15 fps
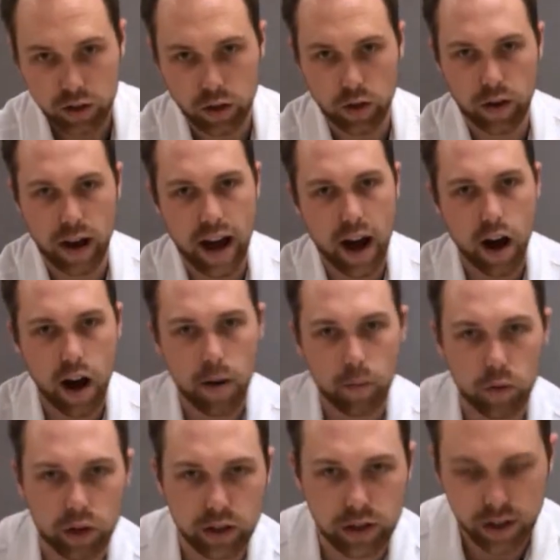So now
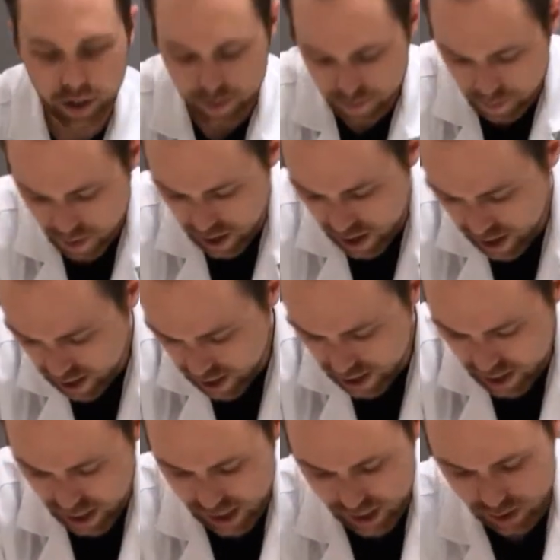I'm reaching my
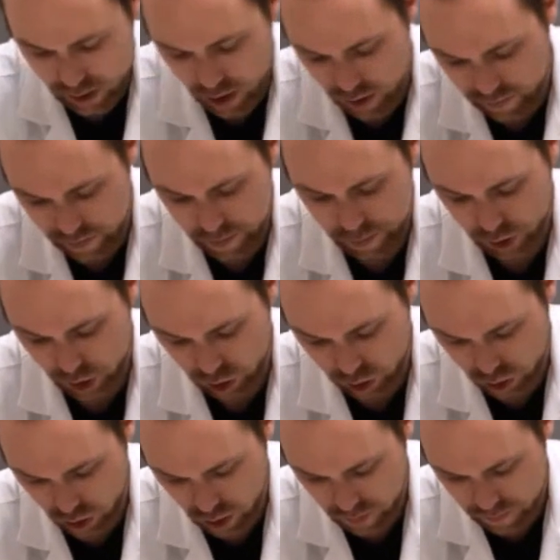end of the
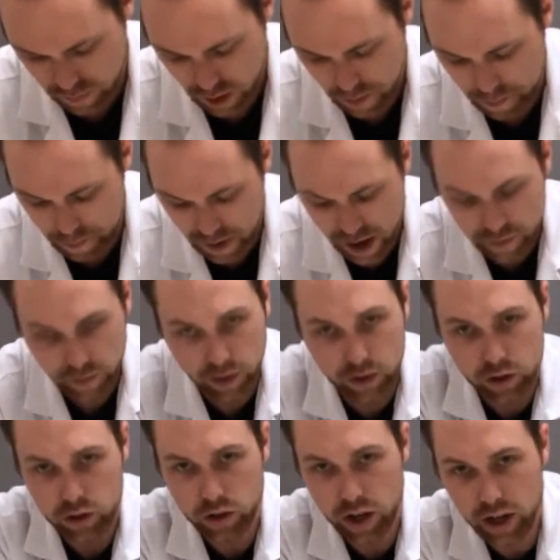mixture. My
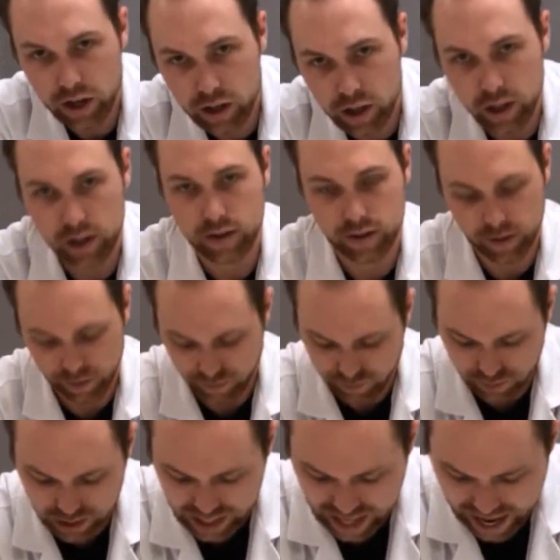favorite strategy is to
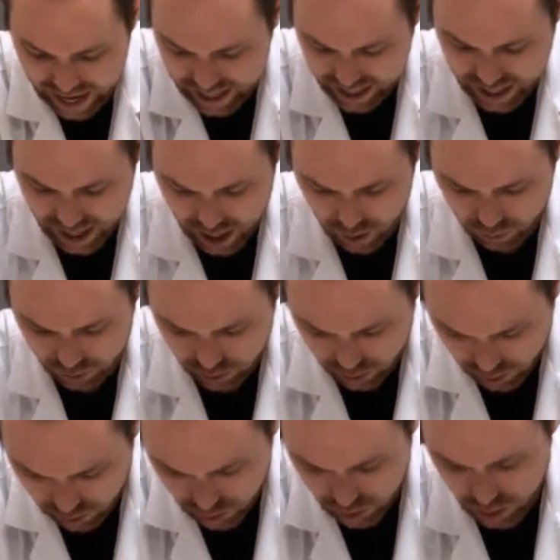flatten it
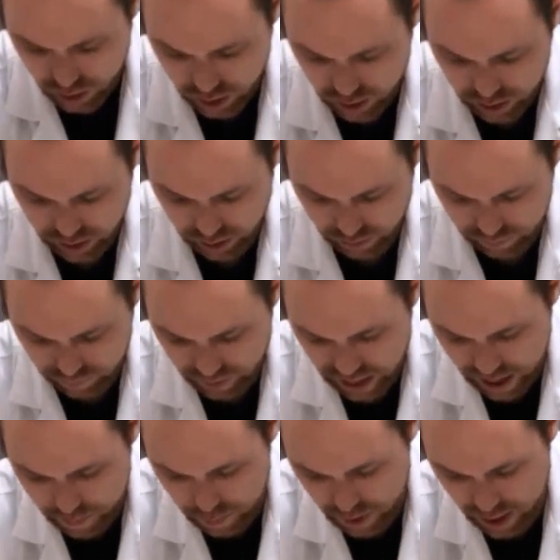out like a
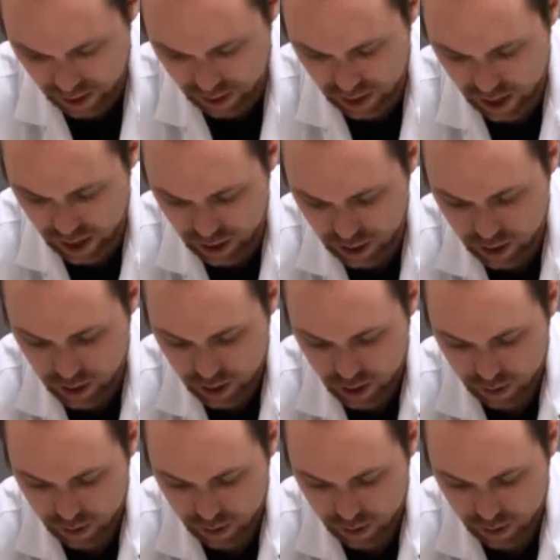flat pancake.